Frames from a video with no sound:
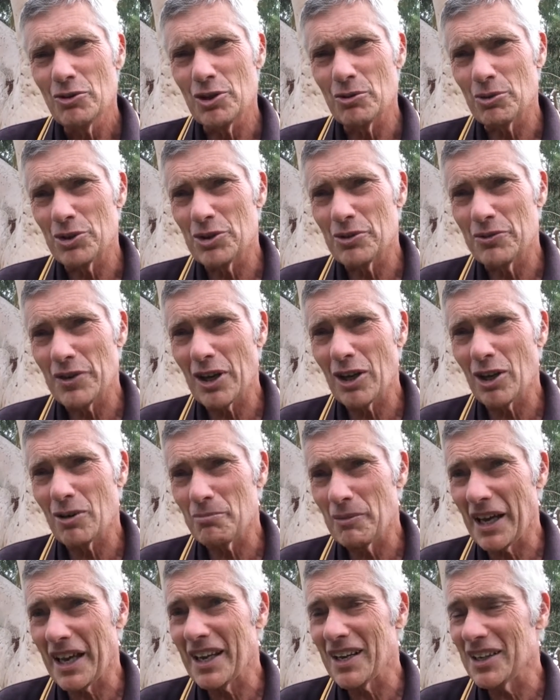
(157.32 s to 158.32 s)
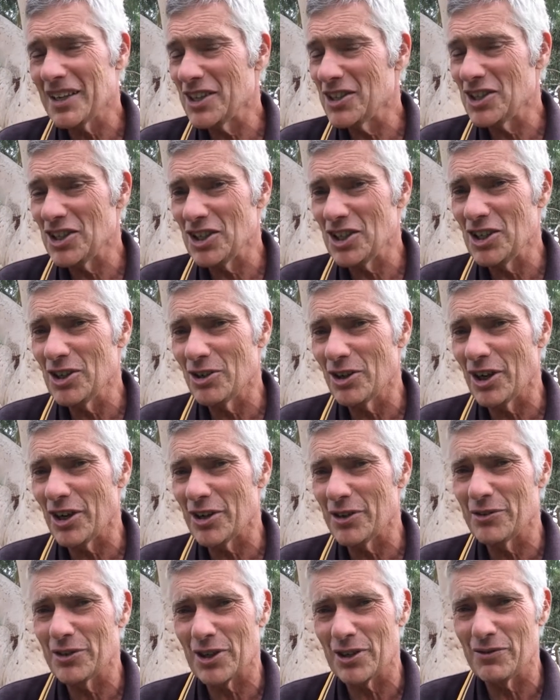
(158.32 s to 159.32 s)
that were developed mainly in the era
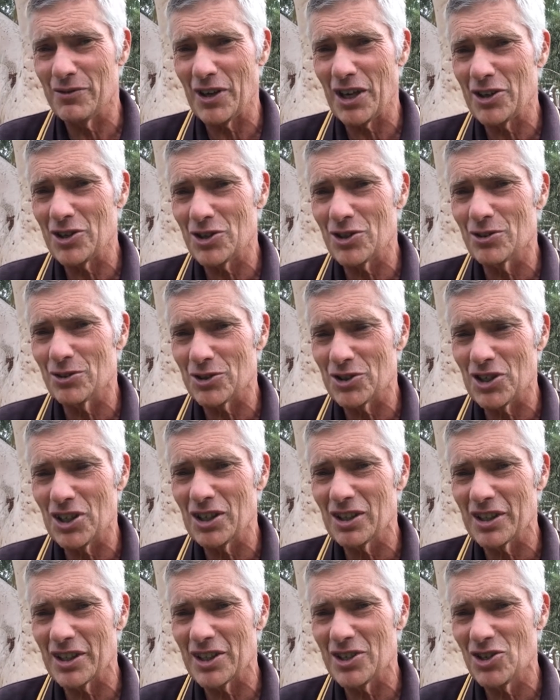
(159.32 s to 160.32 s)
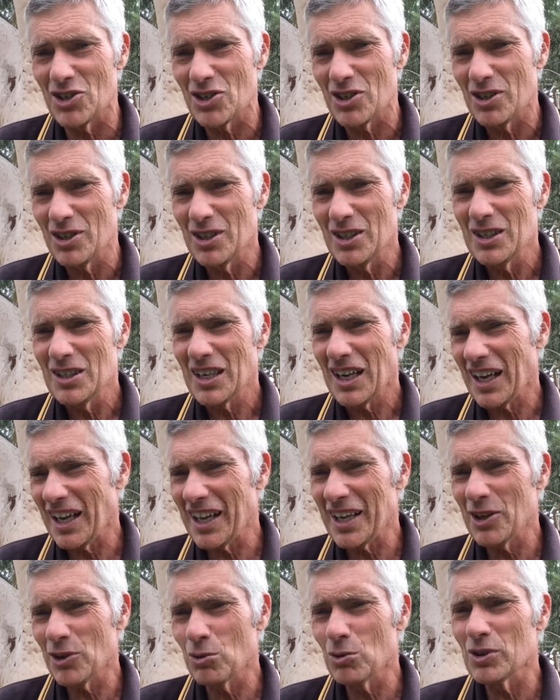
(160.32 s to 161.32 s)
of conventional tillage,
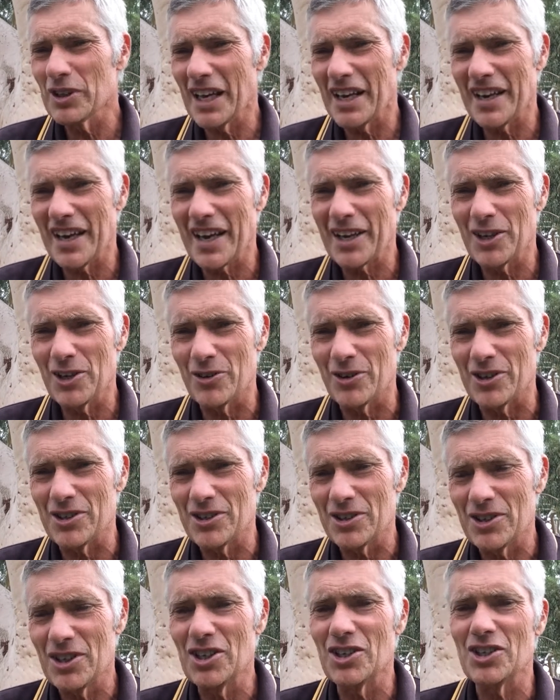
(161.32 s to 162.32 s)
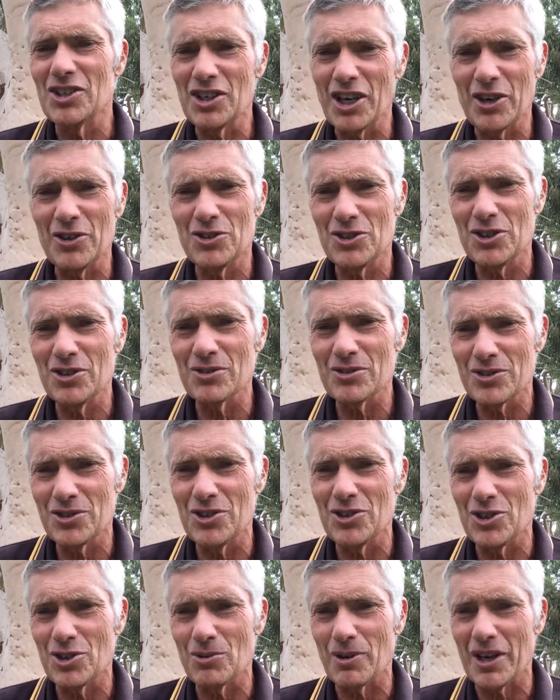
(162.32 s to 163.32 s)
aren't all that accurate in a no-till
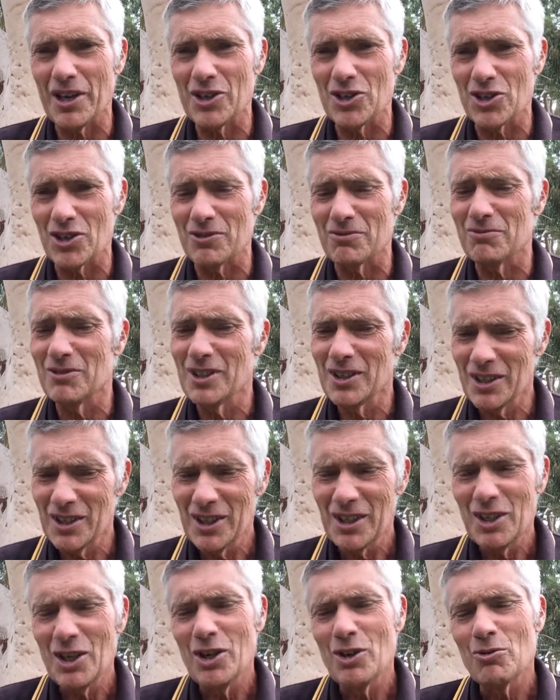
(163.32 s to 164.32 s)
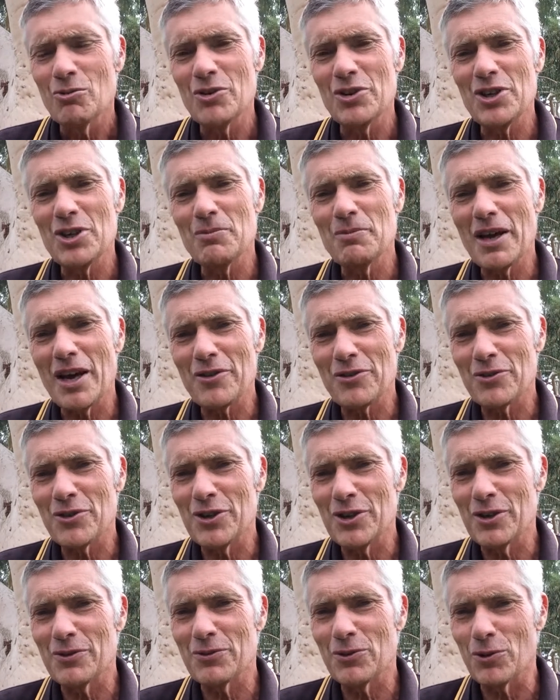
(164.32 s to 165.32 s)
situation. Within about
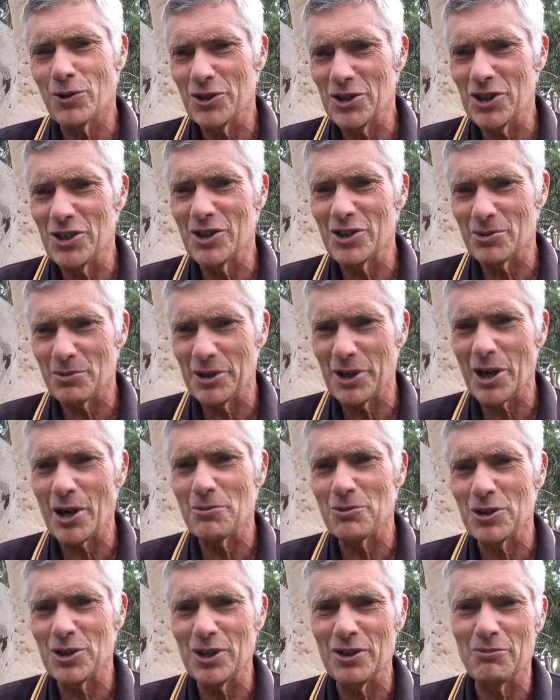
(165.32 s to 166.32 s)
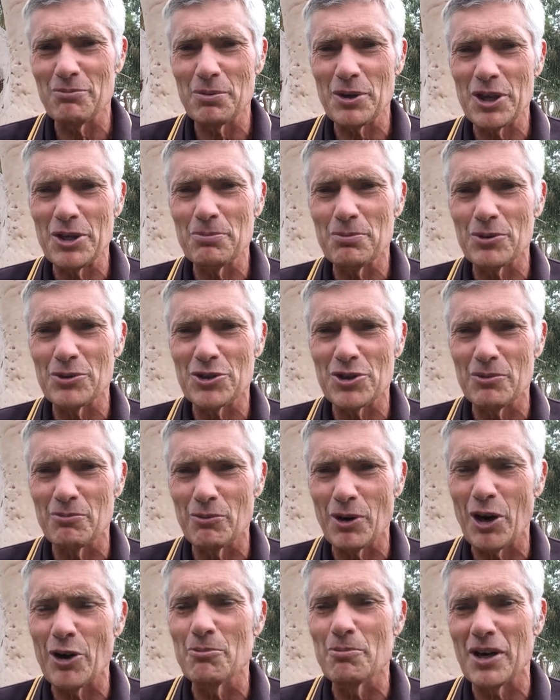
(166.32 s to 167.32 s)
3 or 4 years, we hope to give people
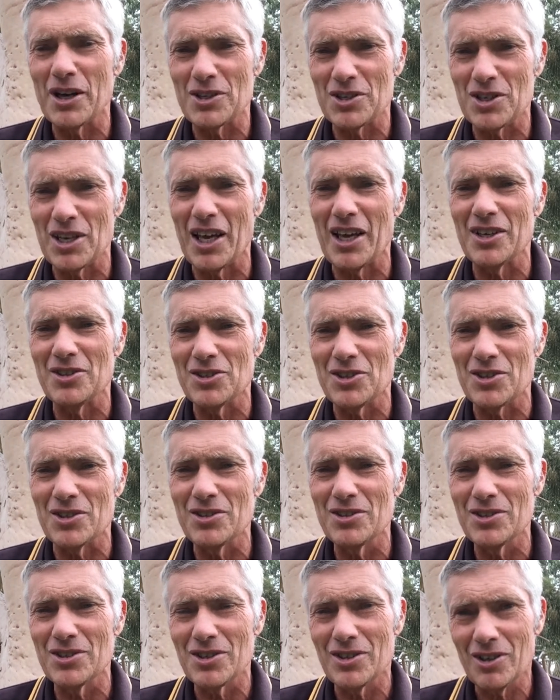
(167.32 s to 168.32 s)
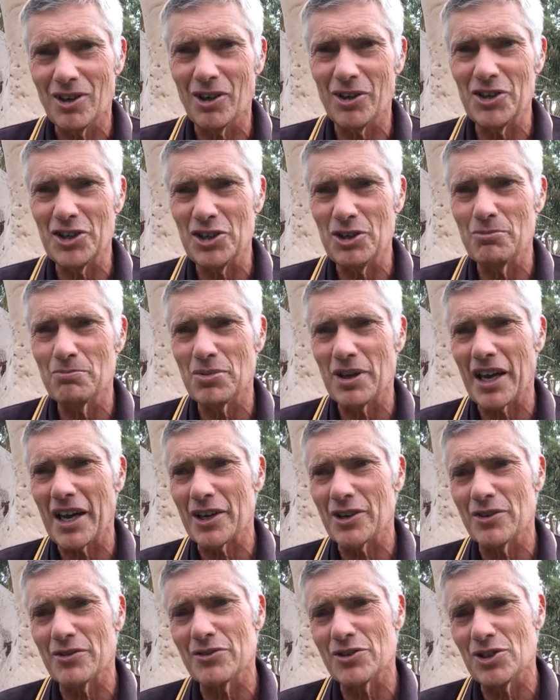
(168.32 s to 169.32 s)
some robust answers on the
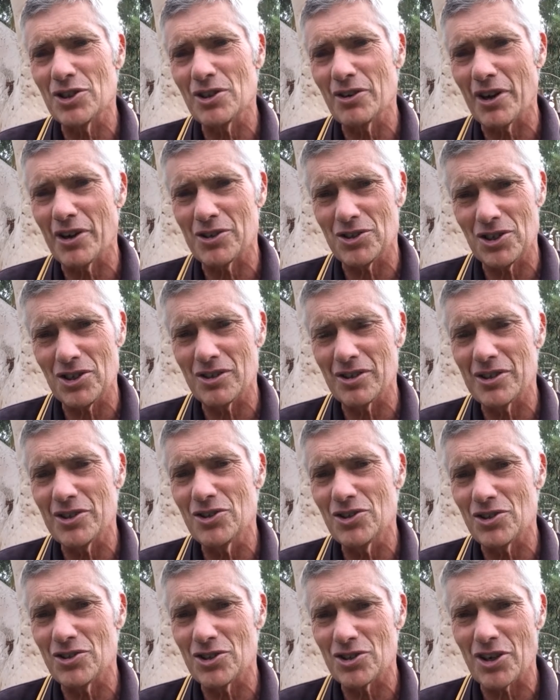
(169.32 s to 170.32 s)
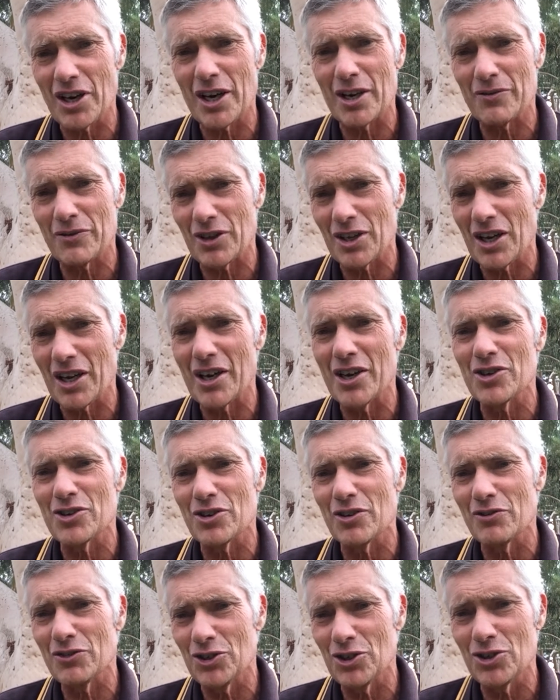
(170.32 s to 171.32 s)
impact of zero tillage and
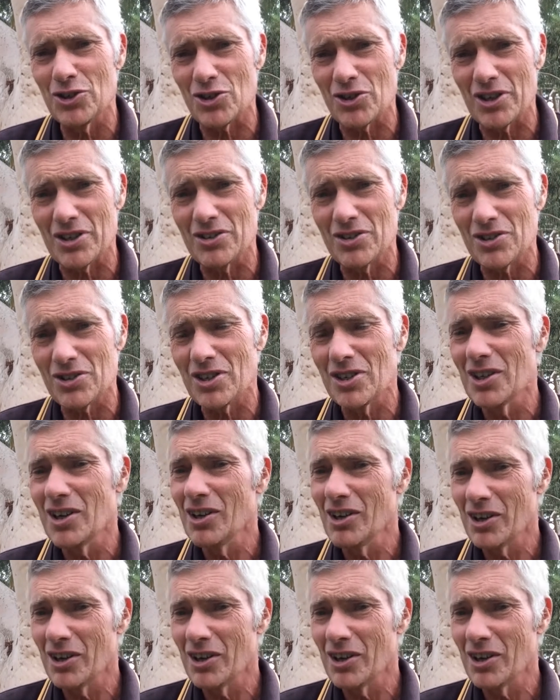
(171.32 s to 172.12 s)
stratification of nutrients